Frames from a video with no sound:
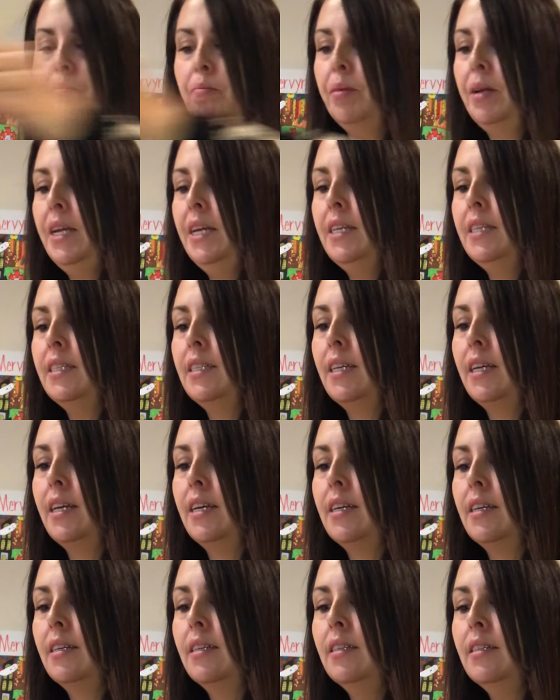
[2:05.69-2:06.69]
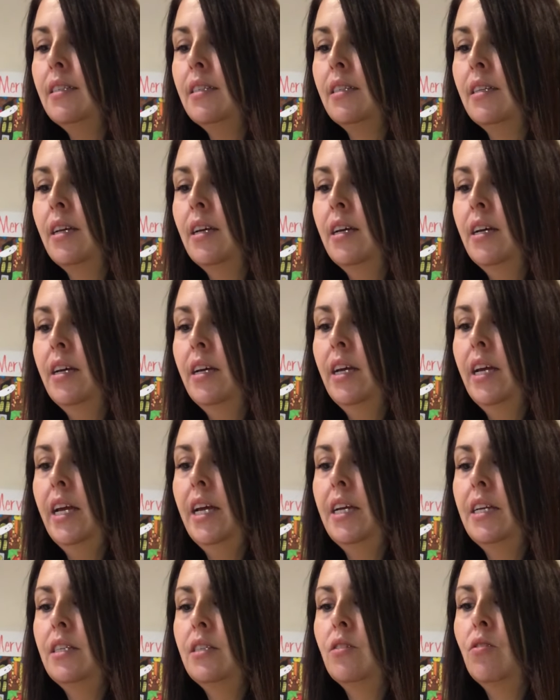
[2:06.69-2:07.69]
piece
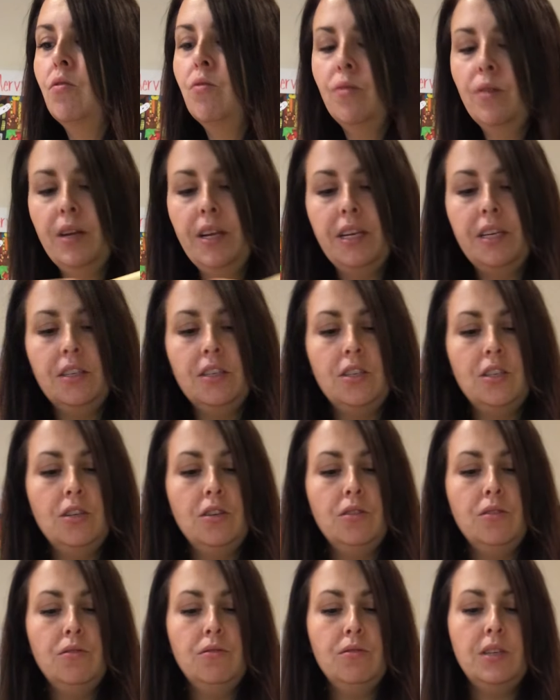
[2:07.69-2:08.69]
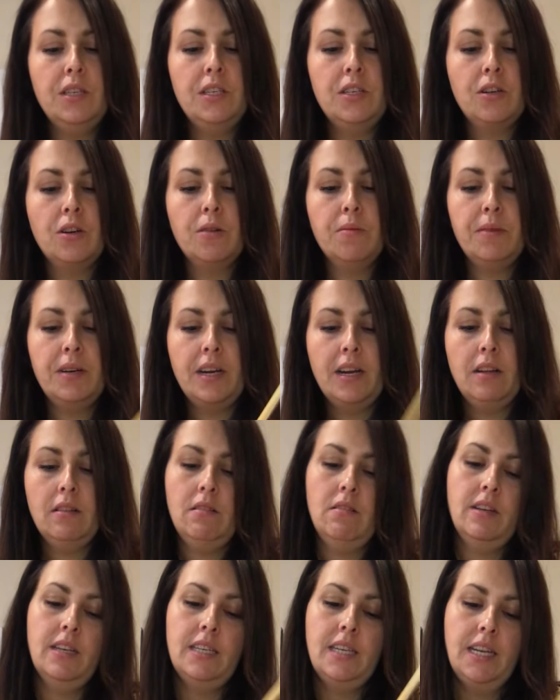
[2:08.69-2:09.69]
is going to determine how
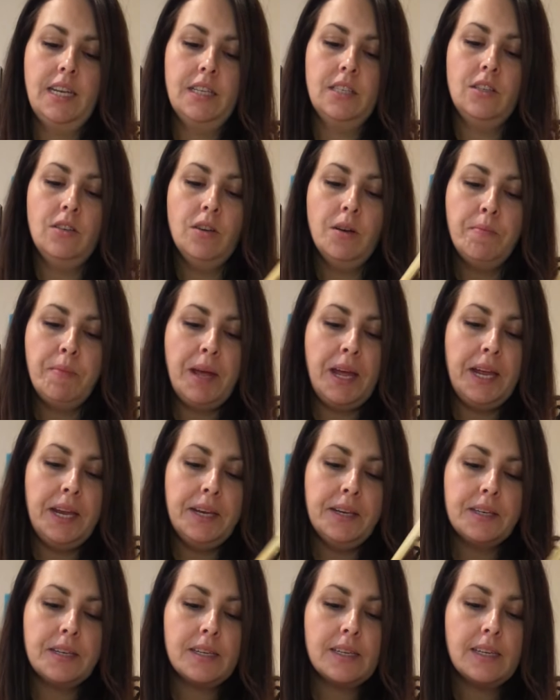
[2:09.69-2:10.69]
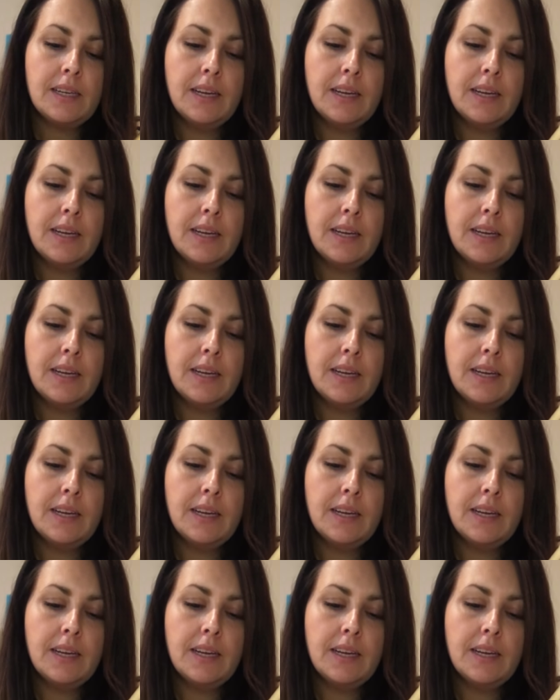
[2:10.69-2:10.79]
long it takes you to paint.